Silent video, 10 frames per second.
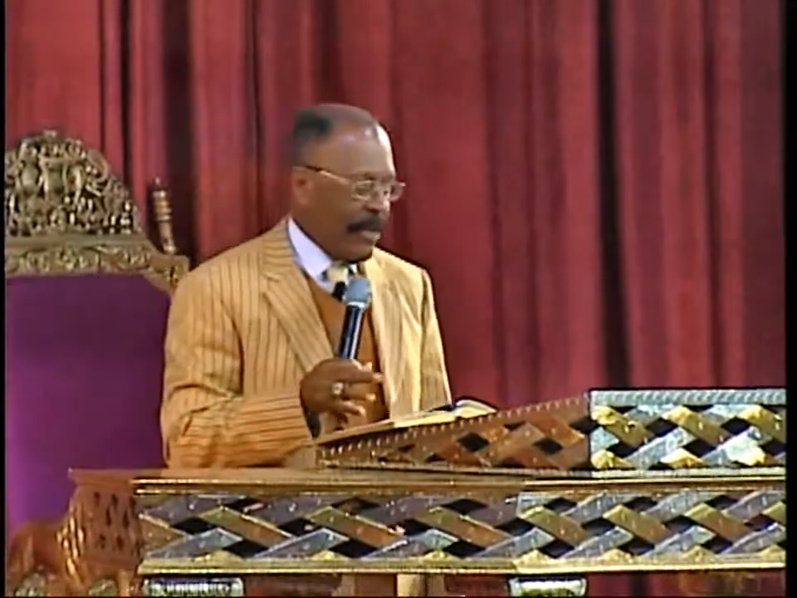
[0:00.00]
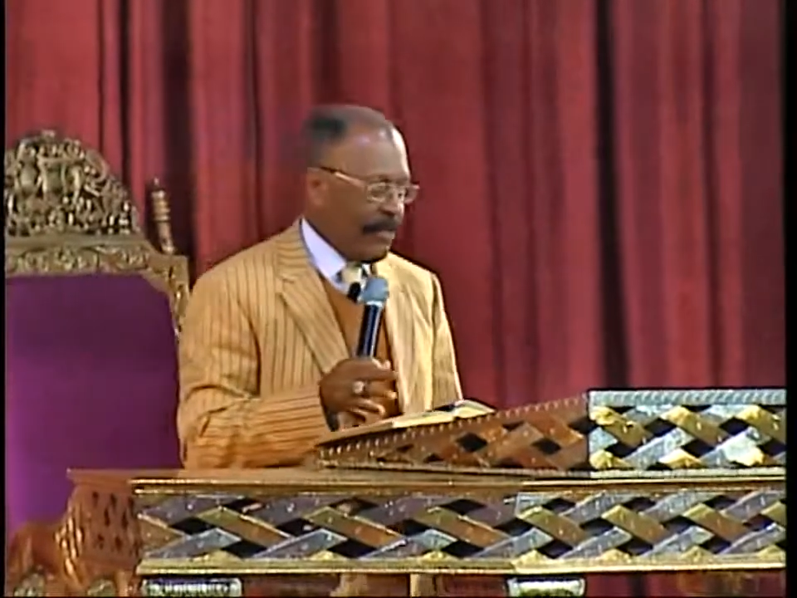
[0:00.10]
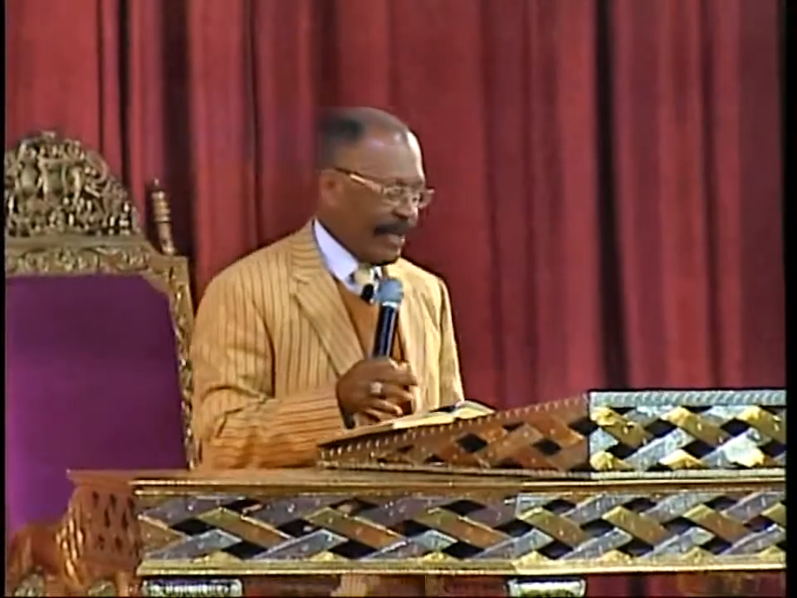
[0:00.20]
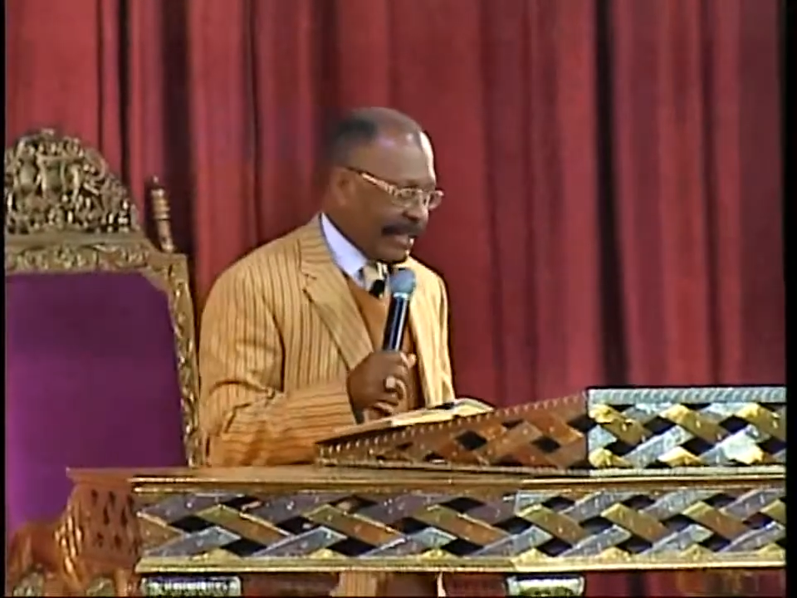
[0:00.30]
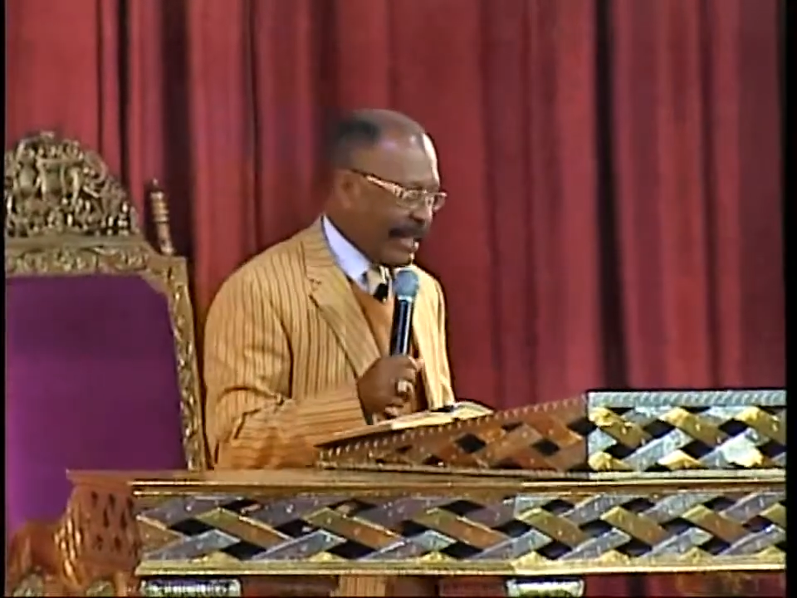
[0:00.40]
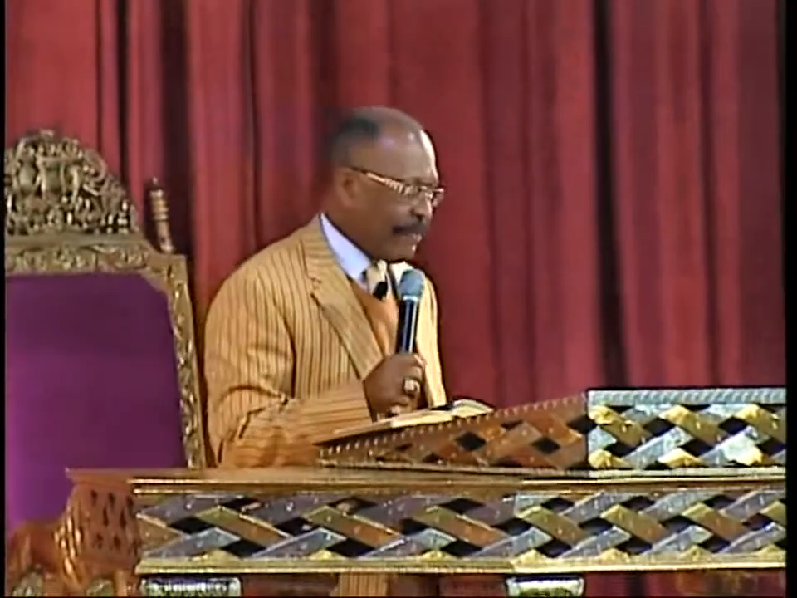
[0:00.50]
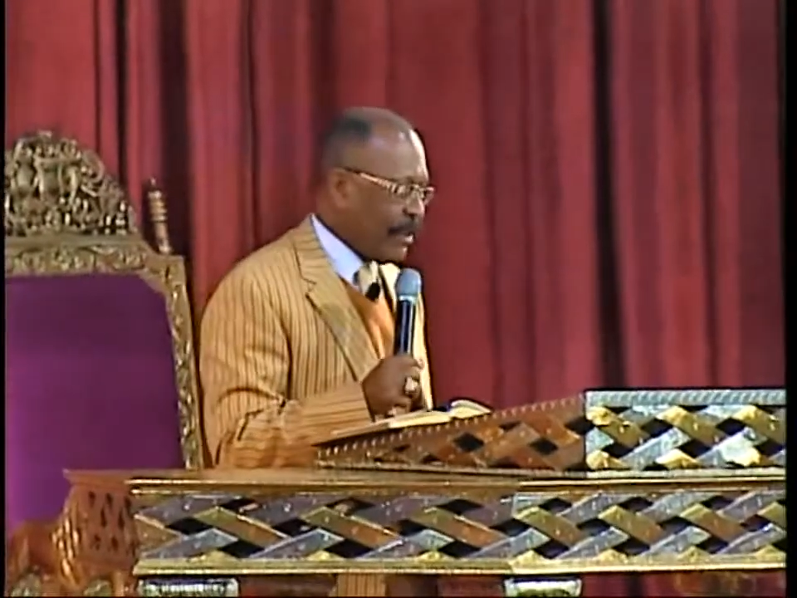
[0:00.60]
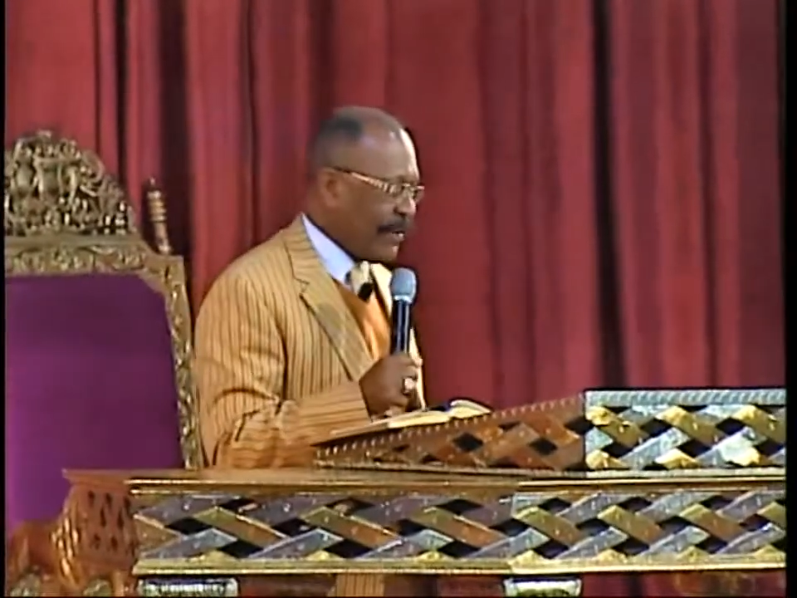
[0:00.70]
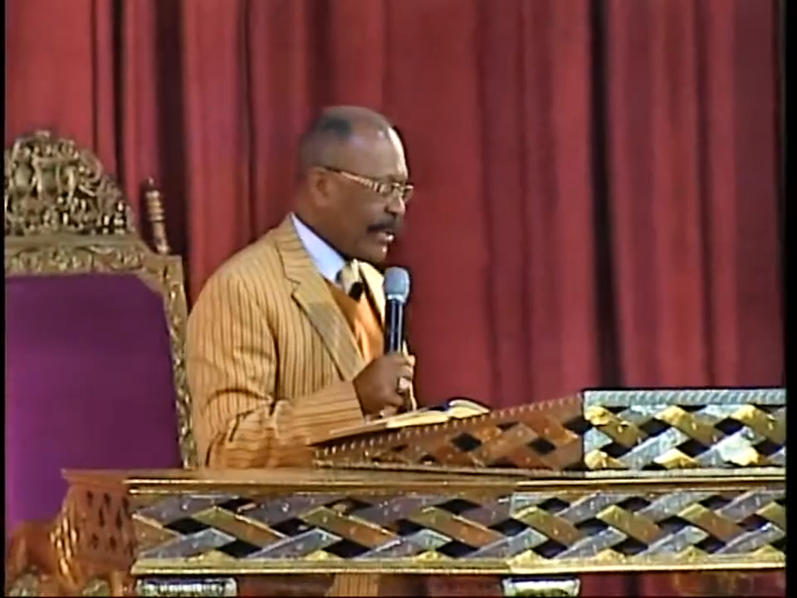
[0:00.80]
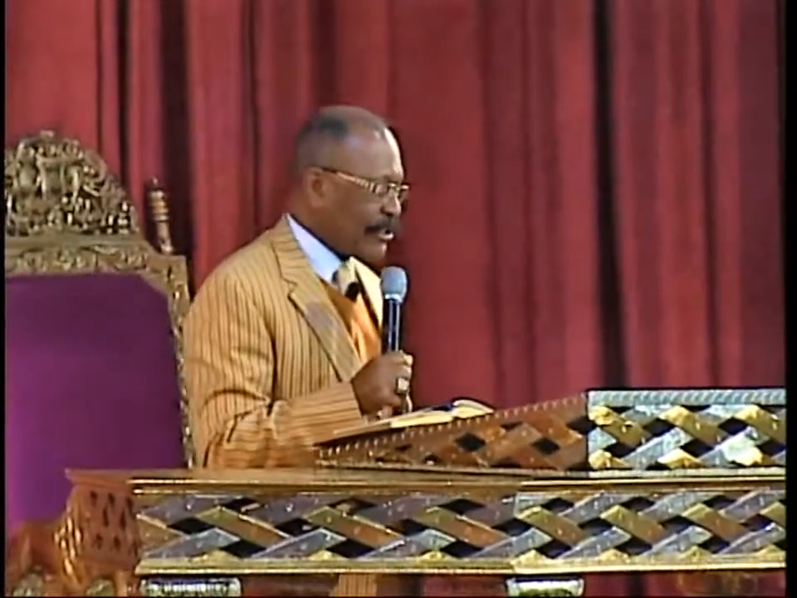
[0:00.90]
the level
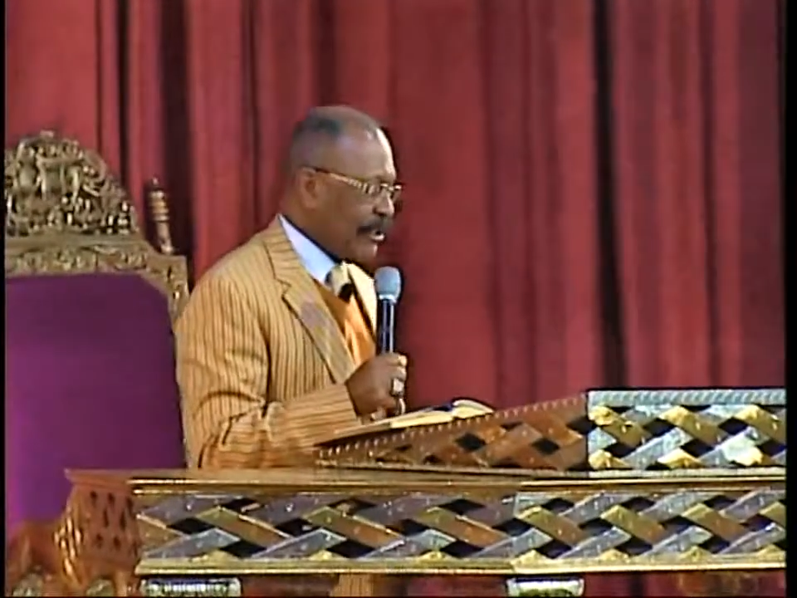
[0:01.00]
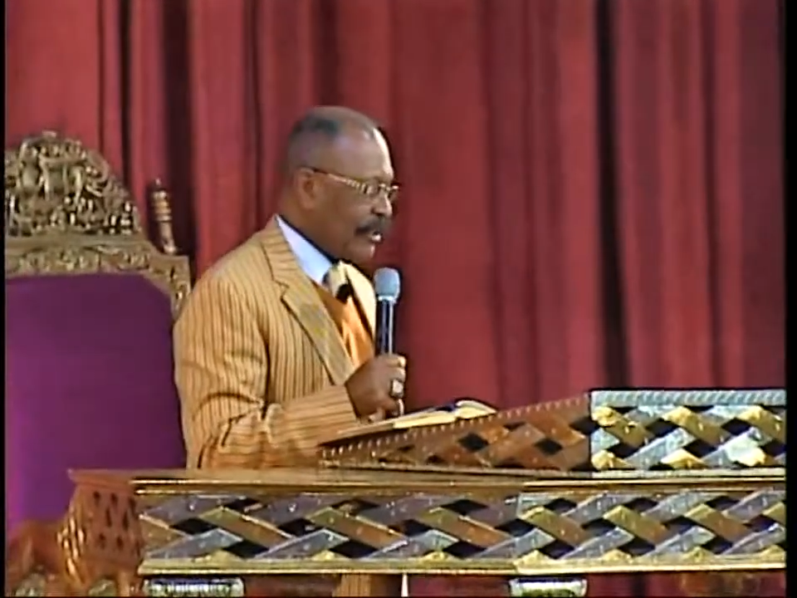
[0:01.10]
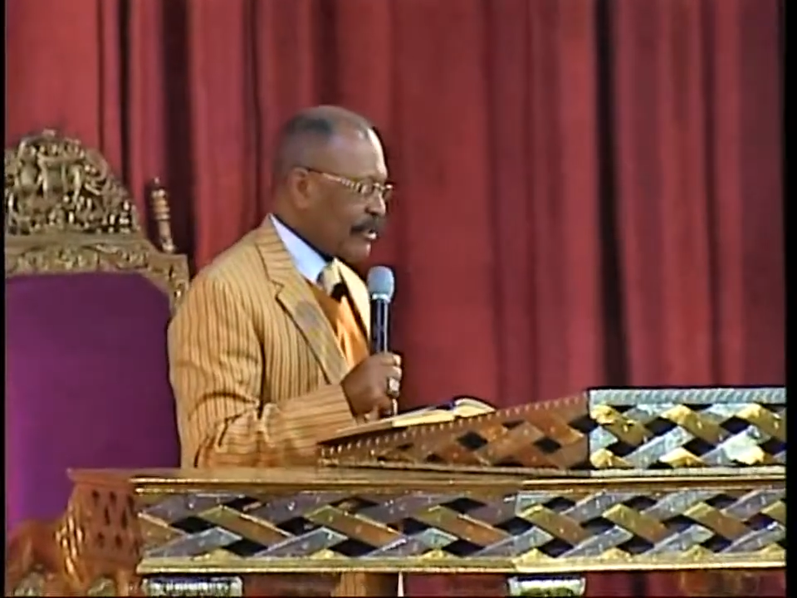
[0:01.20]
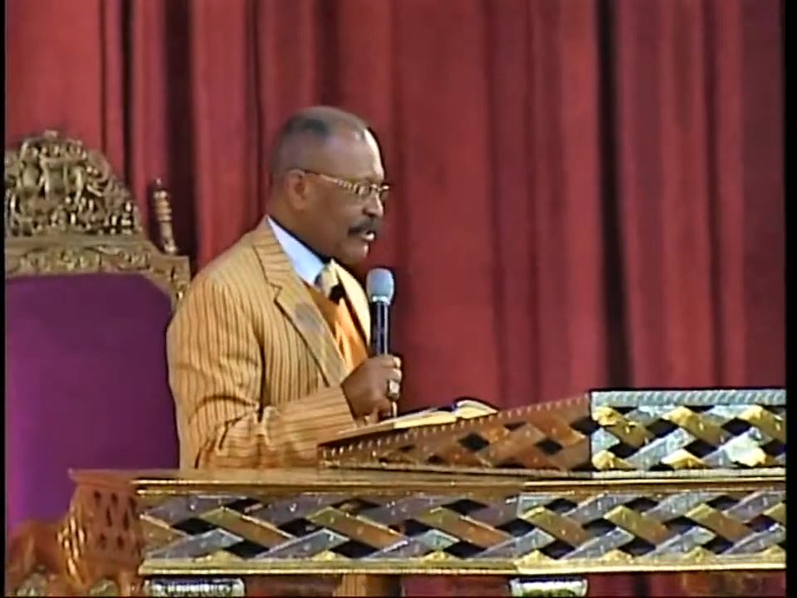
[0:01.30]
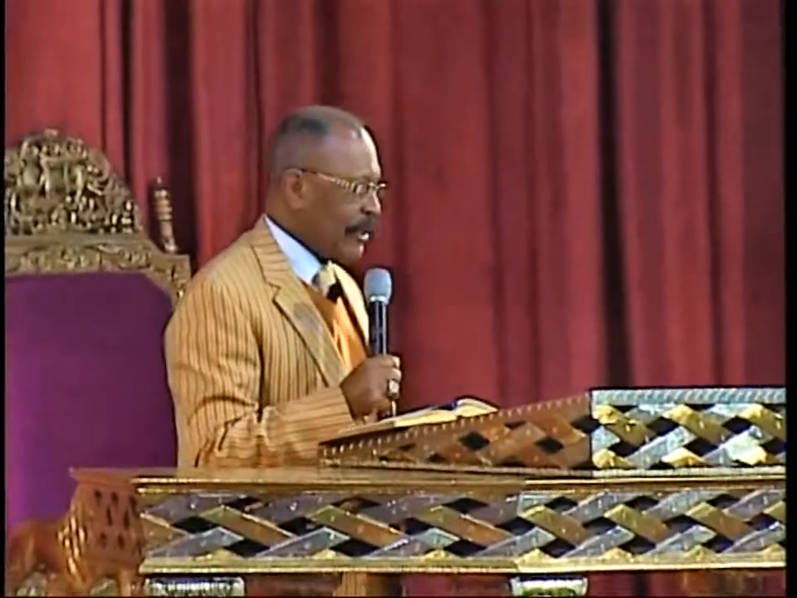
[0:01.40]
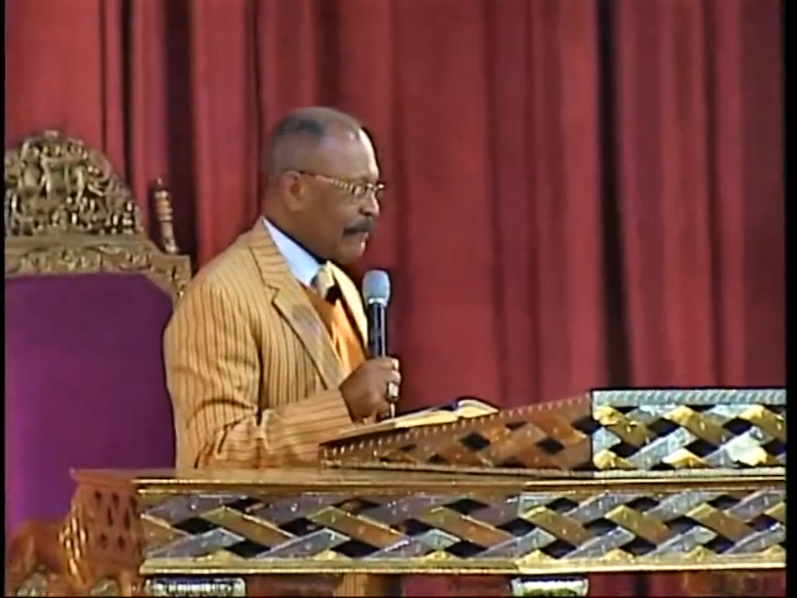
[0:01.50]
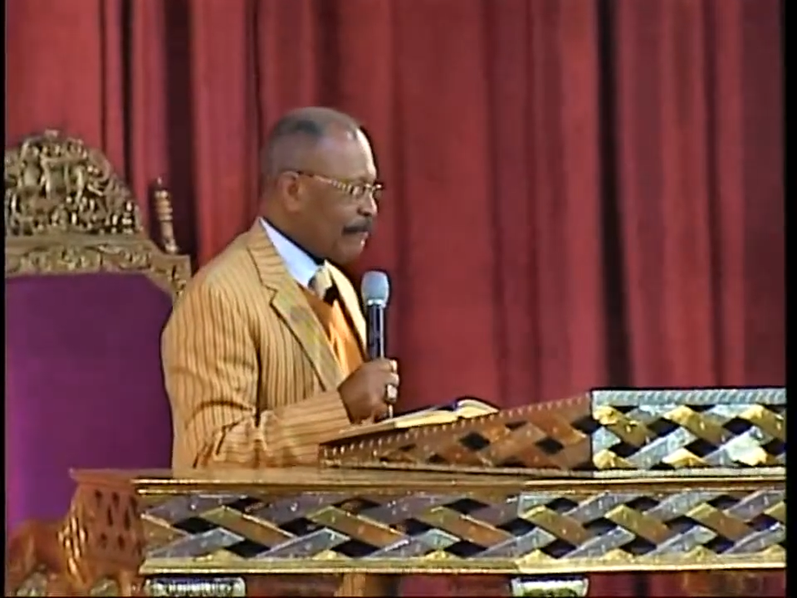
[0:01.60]
of excellency.